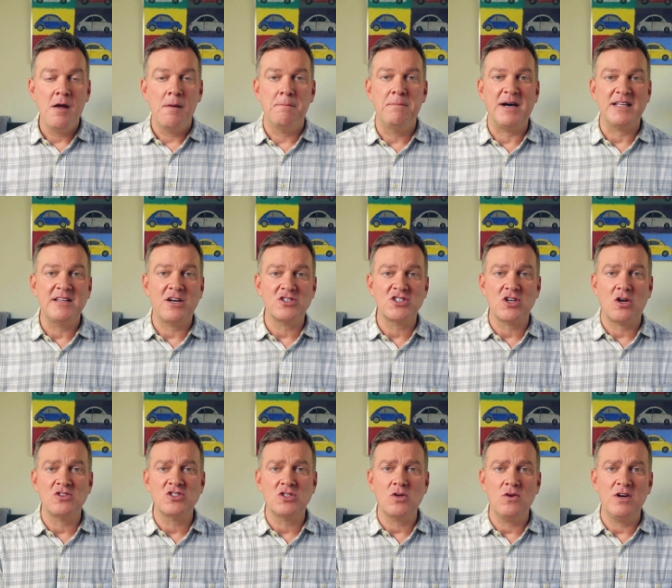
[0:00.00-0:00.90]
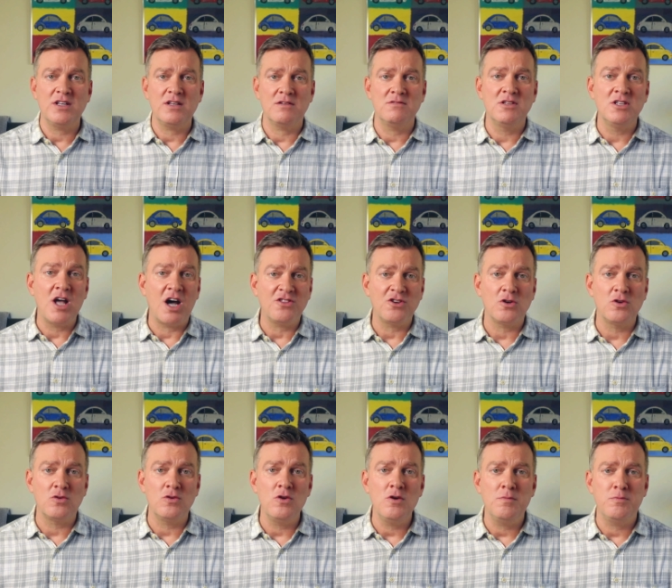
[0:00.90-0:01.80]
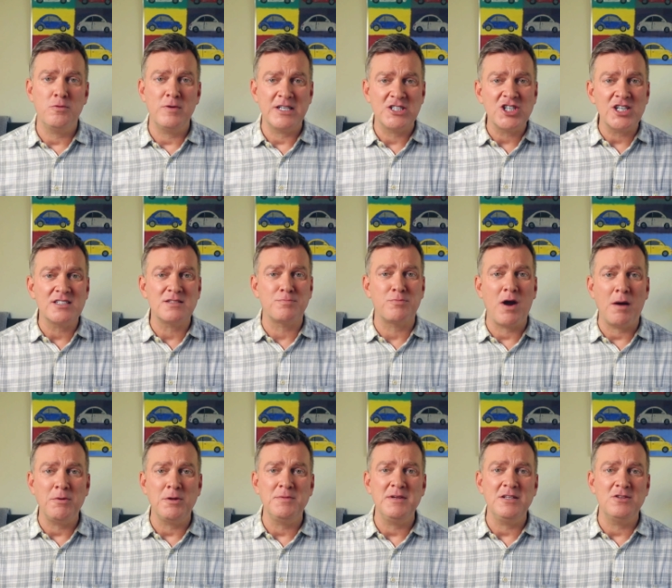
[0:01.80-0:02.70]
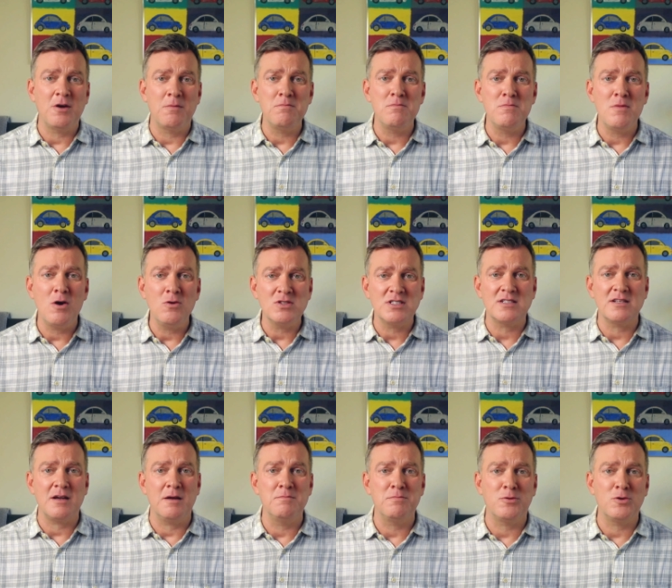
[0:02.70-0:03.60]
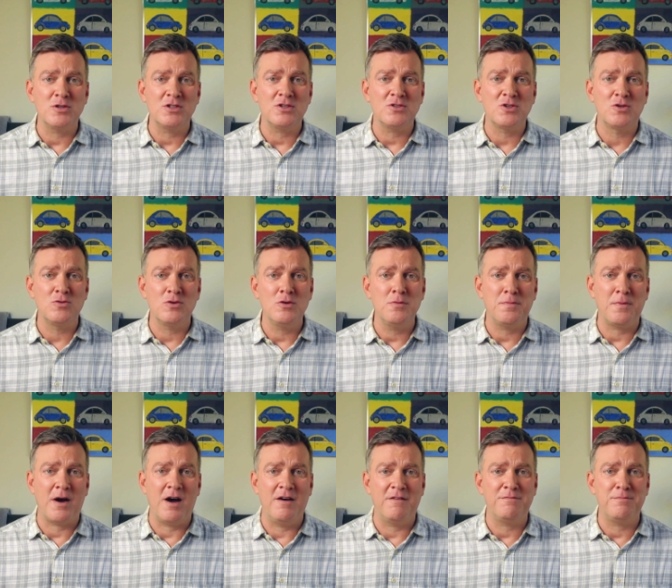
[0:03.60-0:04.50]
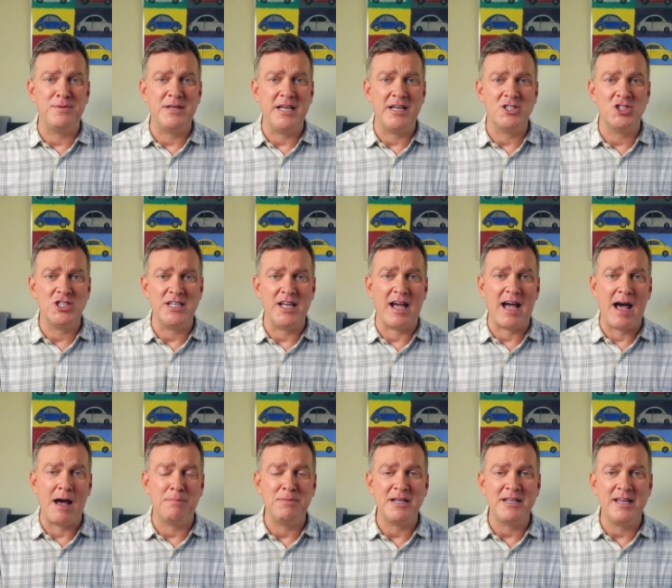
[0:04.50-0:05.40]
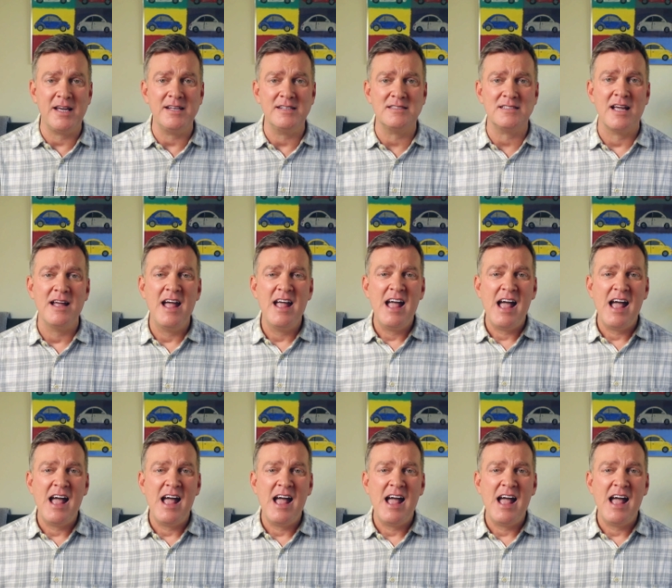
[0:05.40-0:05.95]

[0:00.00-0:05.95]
But there's also another group, which is probably the most important group of PhD applicants.